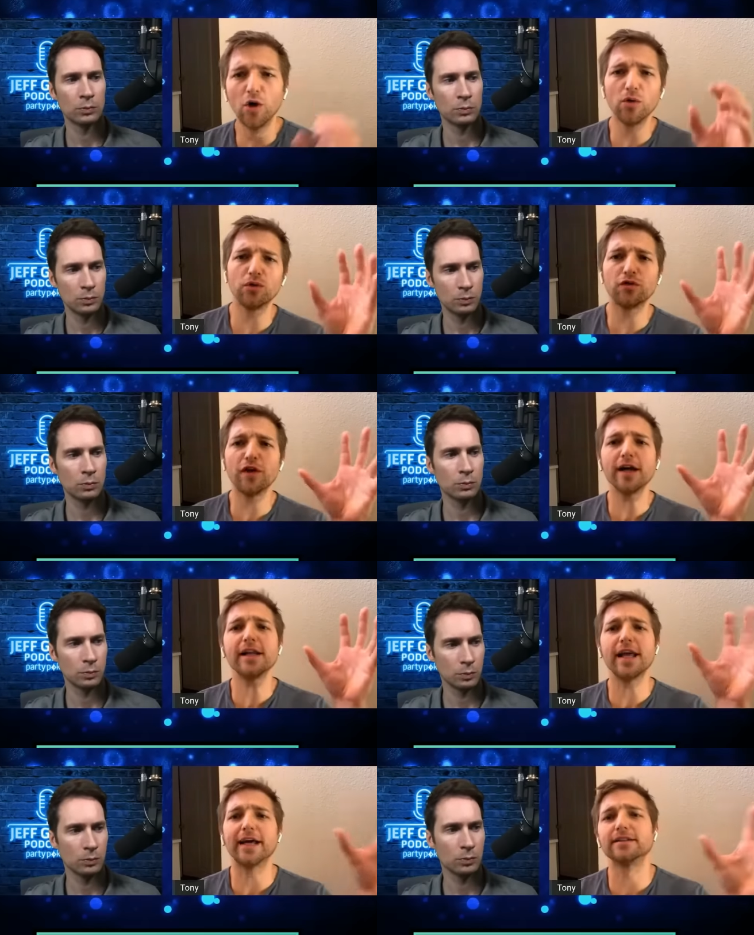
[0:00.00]
Speaker 1: oh,
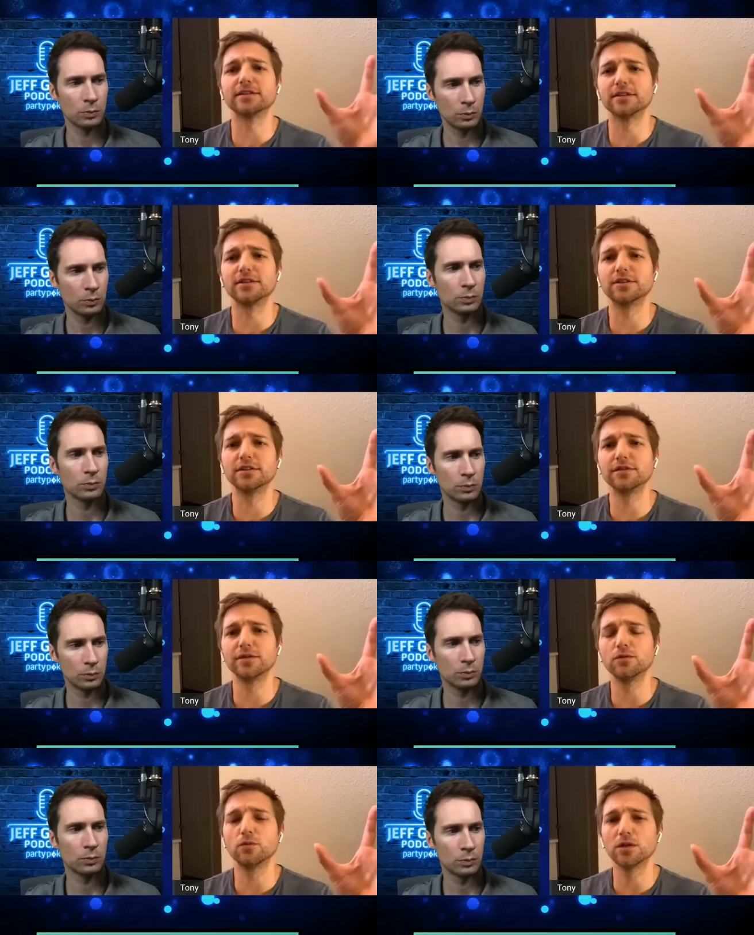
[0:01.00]
finance is a
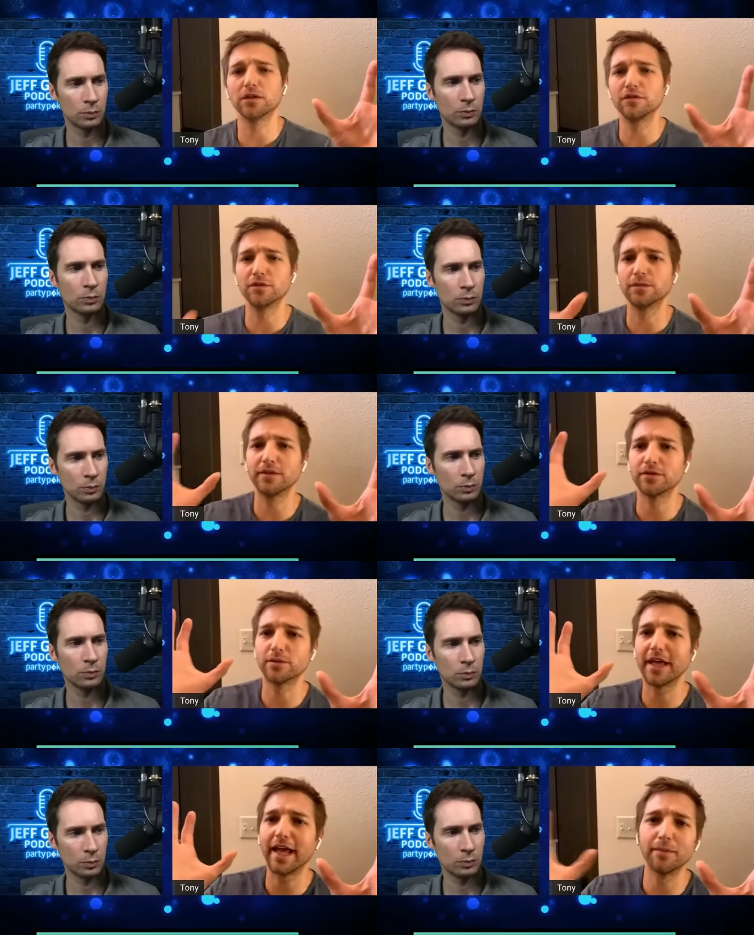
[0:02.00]
different word from,
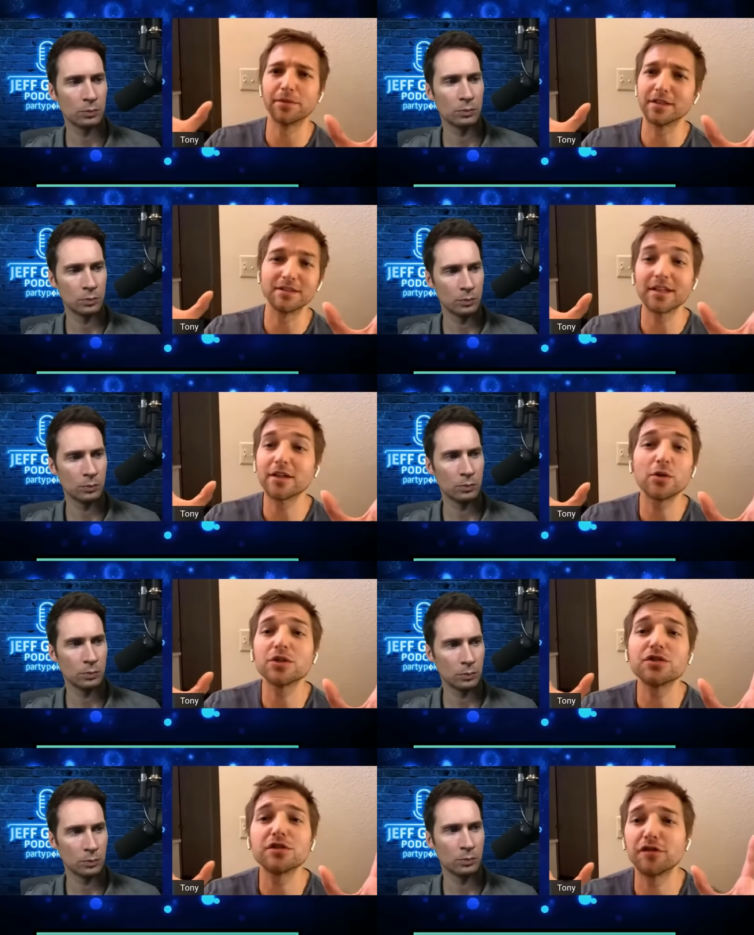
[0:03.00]
from gambling. And it's like, no,
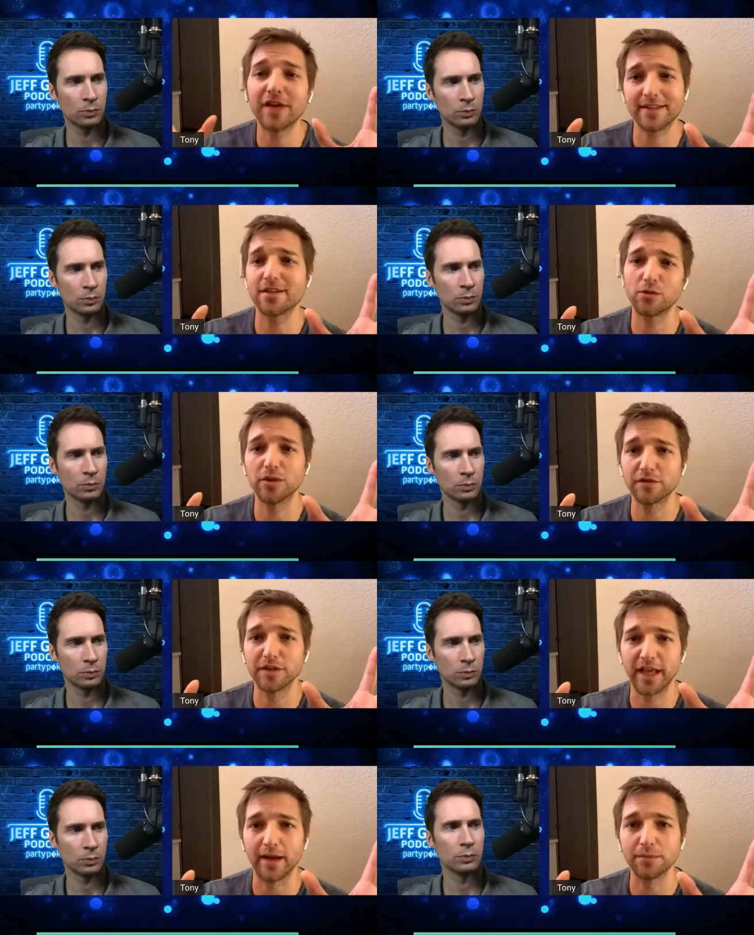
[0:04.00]
it's just a fancy word
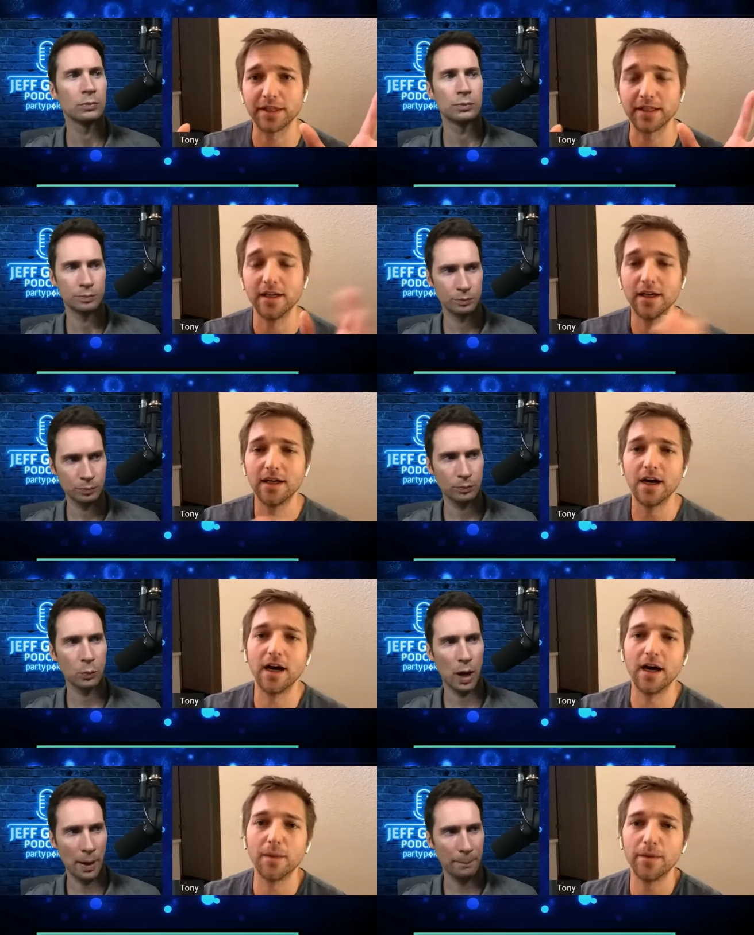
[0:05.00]
for gambling.
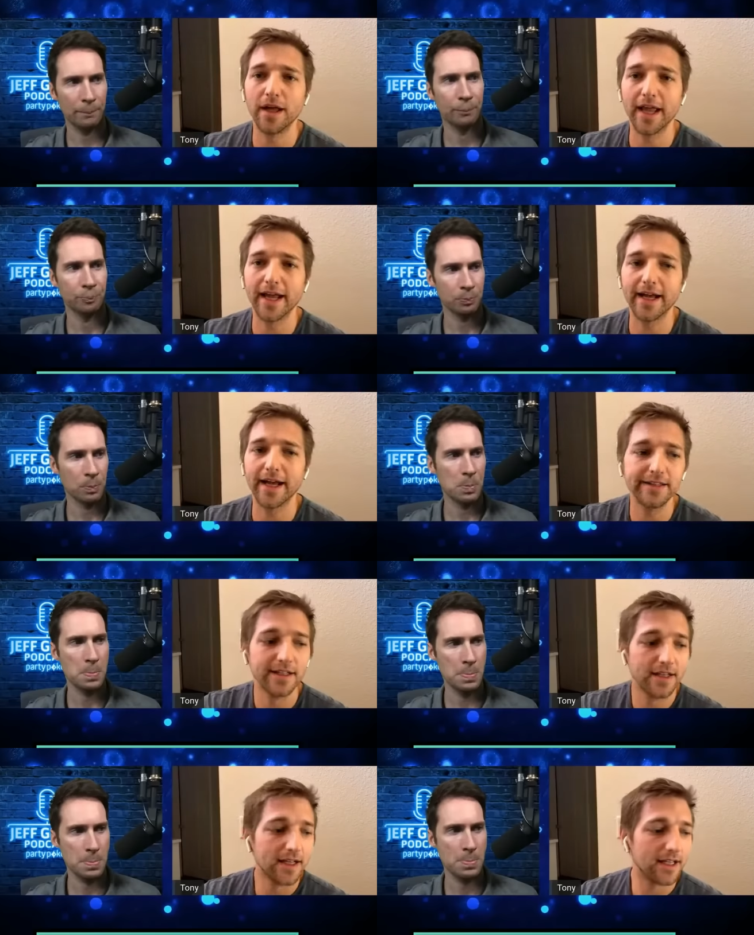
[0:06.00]
Speaker 2: Um, and,
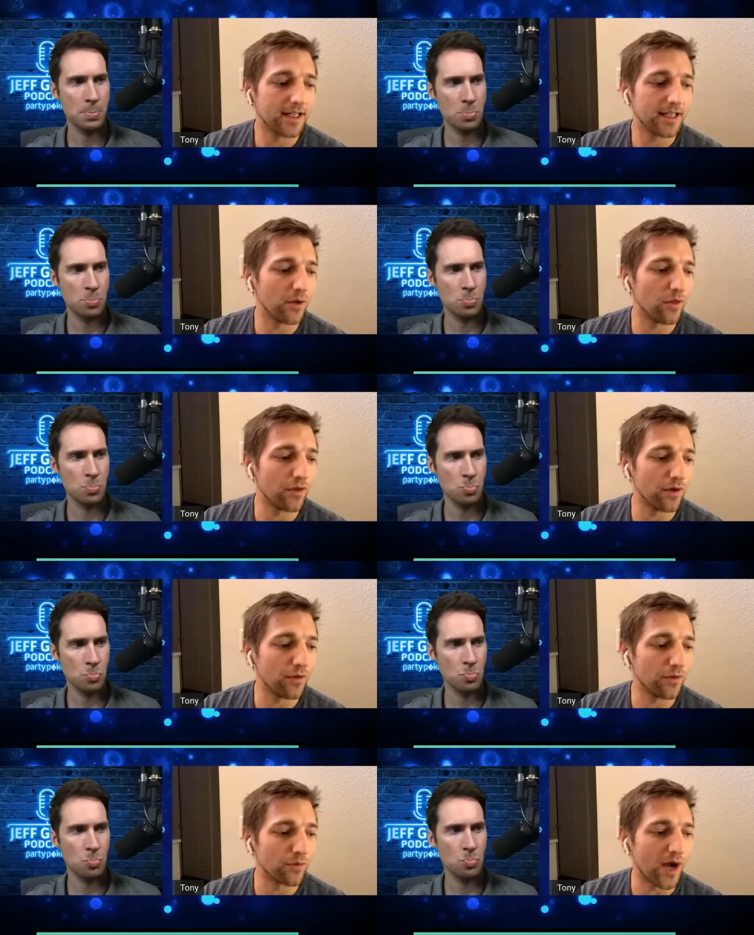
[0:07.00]
Speaker 1: you know,
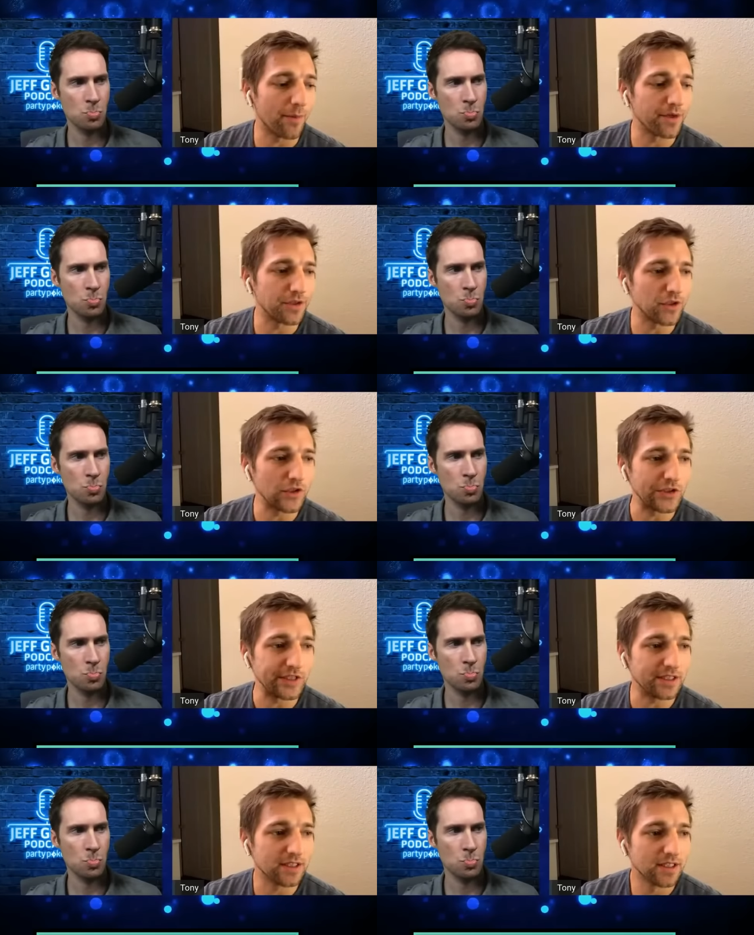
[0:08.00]
the, the Robin
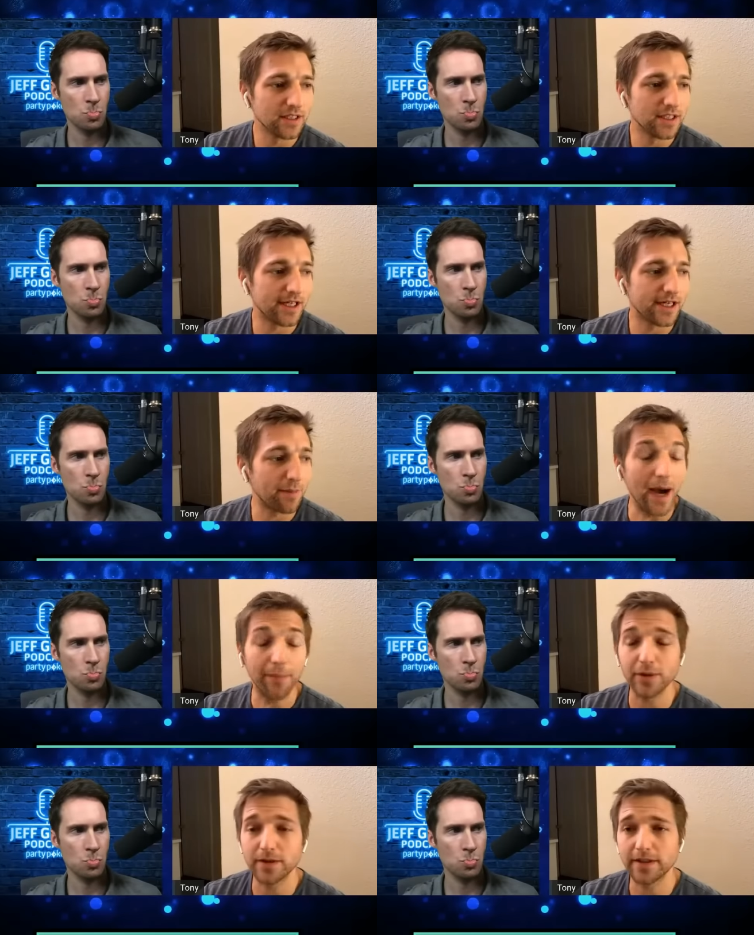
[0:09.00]
Hood Uh,
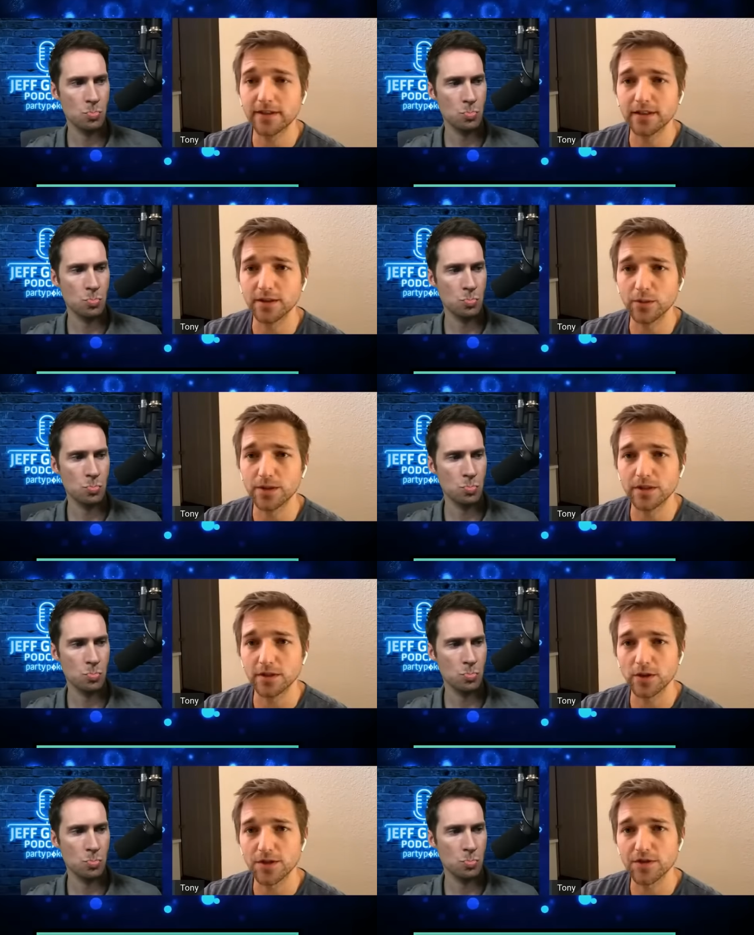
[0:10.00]
popularity that we're seeing
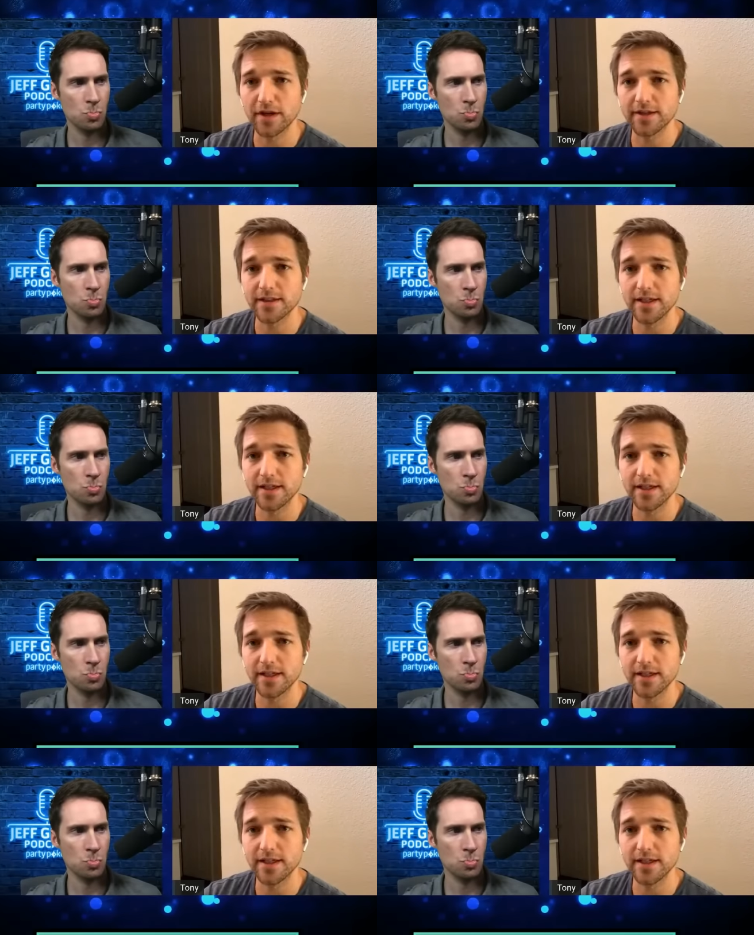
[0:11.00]
across the United